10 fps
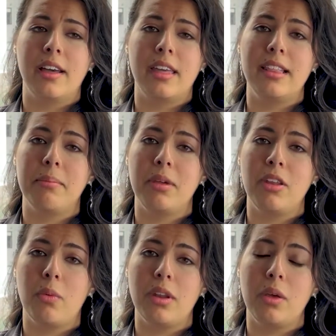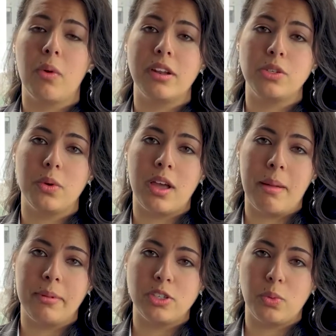He let me know what he wanted to
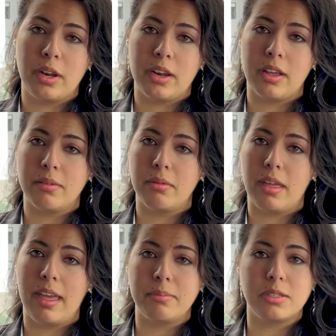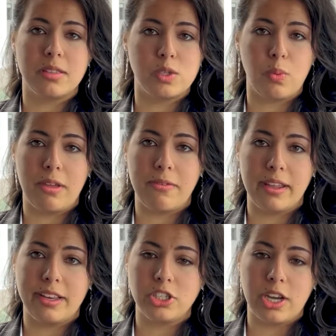accomplish when it came to this
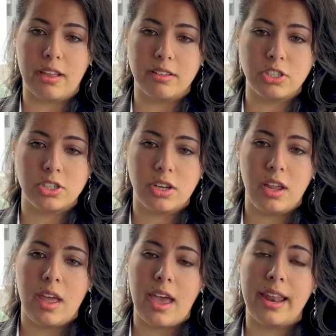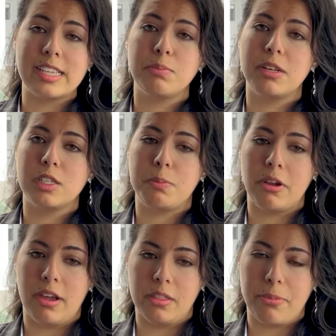wayfinding challenge and asked me to
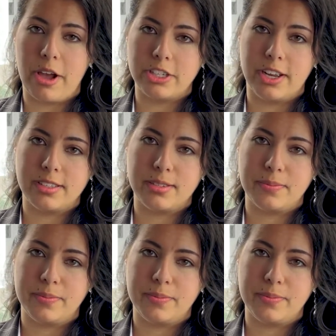spearhead the project.